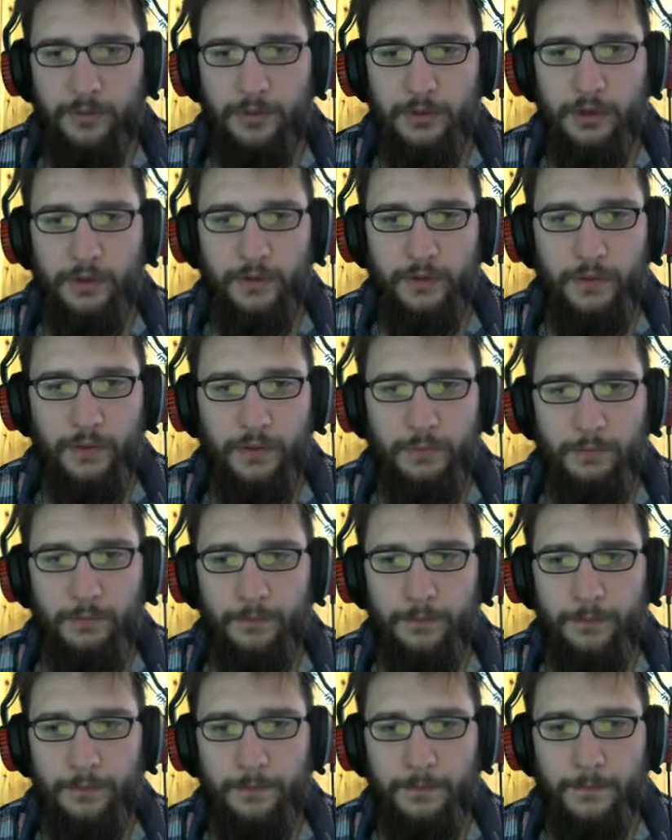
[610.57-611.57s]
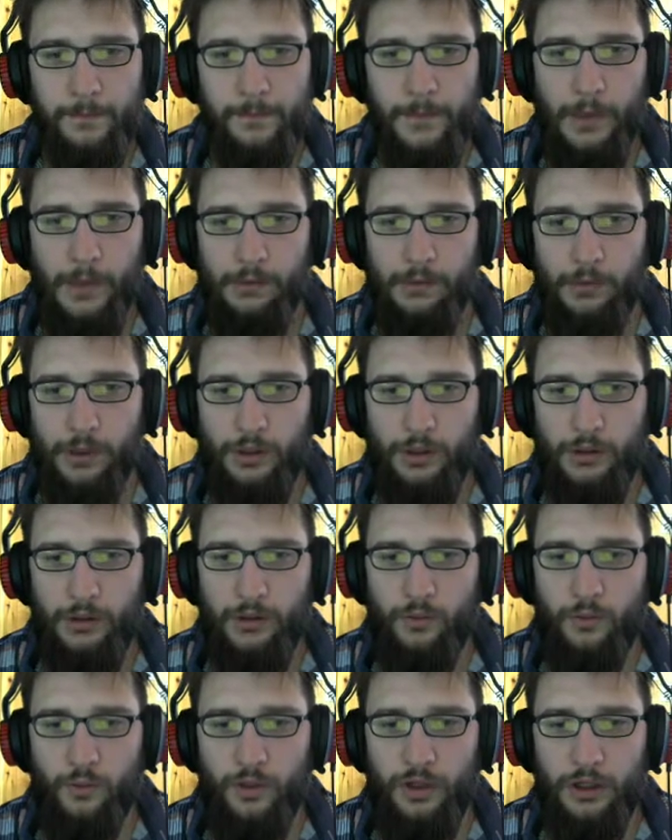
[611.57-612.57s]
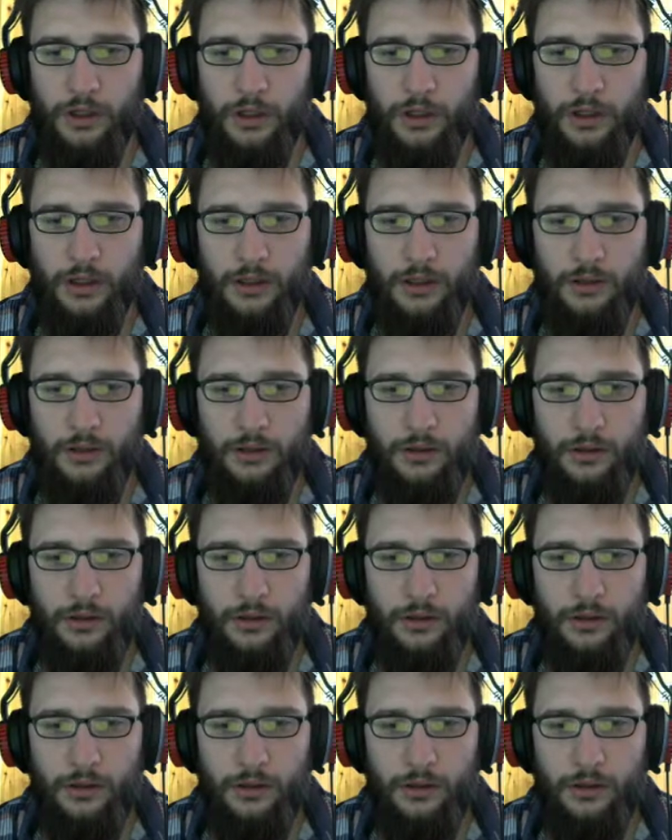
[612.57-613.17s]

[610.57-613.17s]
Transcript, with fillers: please. Yeah, we can read it again.